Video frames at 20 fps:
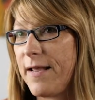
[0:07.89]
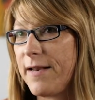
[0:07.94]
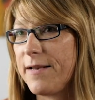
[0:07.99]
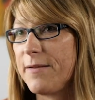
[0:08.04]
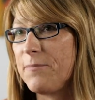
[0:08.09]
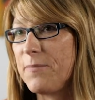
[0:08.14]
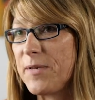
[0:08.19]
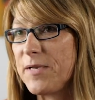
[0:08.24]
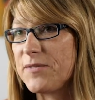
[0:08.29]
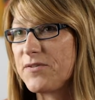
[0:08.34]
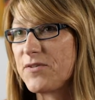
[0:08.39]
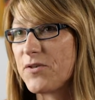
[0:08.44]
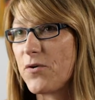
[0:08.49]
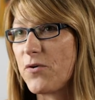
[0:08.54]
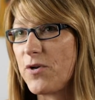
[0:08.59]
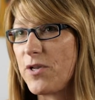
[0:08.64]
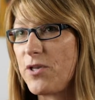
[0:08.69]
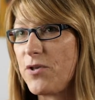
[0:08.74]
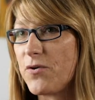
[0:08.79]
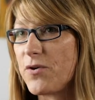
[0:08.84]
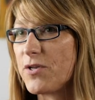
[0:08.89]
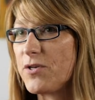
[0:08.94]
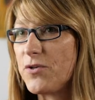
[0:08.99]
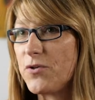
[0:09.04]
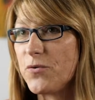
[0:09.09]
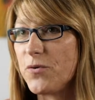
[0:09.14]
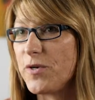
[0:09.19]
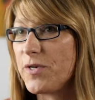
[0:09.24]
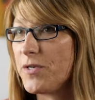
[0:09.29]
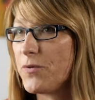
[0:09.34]
And in Minnesota, you can
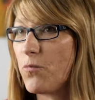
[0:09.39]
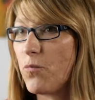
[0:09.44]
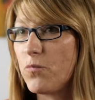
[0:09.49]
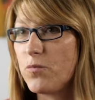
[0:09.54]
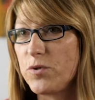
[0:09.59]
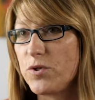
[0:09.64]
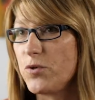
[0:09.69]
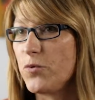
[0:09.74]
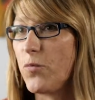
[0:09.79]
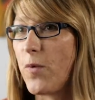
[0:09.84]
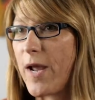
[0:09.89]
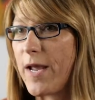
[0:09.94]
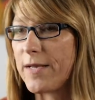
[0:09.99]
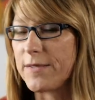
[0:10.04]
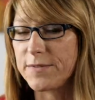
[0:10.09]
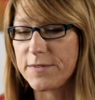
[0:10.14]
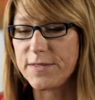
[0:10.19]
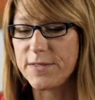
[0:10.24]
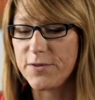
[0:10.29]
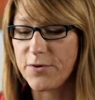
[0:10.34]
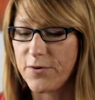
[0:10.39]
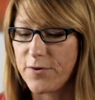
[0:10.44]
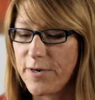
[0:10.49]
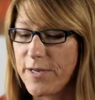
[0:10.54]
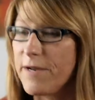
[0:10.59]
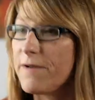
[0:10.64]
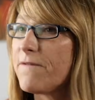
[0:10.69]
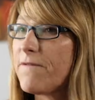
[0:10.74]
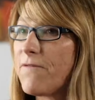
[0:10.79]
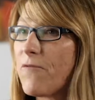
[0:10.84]
do it in two ways, either
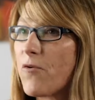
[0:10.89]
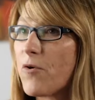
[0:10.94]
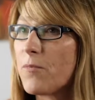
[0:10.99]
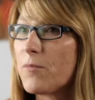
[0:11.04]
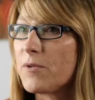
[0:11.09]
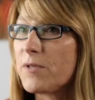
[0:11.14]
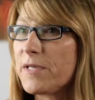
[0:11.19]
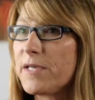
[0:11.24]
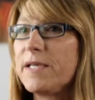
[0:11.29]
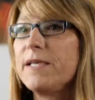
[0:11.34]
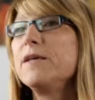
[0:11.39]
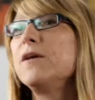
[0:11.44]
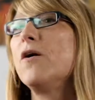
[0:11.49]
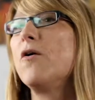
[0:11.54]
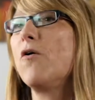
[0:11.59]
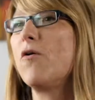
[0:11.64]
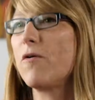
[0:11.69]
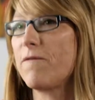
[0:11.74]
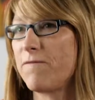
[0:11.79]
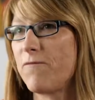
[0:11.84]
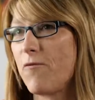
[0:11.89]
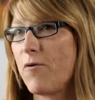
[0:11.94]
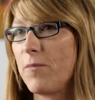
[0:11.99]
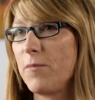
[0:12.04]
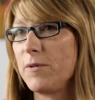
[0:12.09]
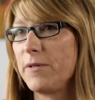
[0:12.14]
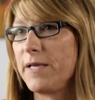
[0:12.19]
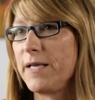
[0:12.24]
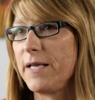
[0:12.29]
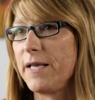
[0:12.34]
informally or
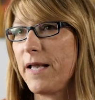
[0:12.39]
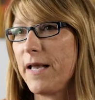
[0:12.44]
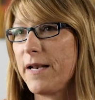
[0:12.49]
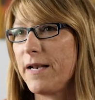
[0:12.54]
formally.